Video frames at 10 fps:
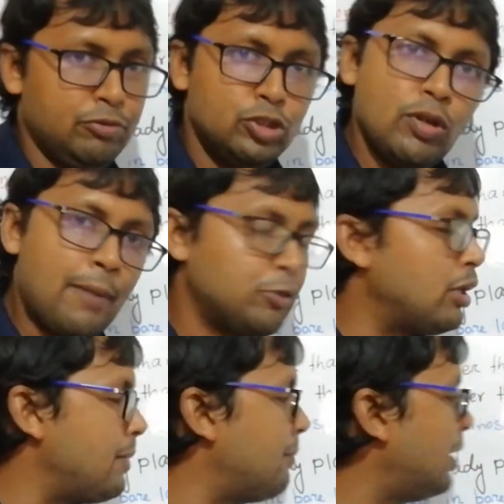you have to
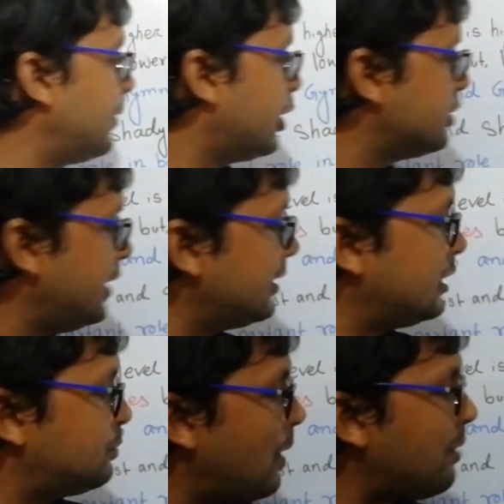remember, because here the
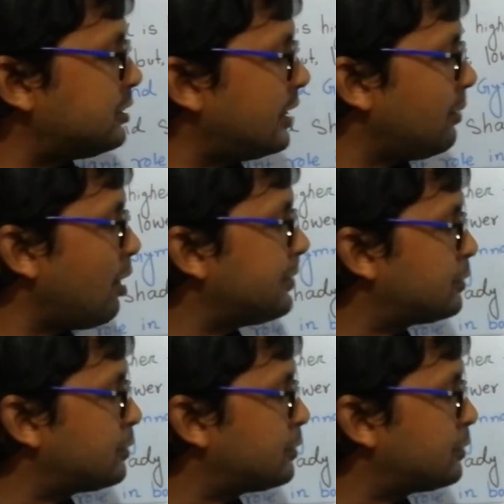sperms are developed,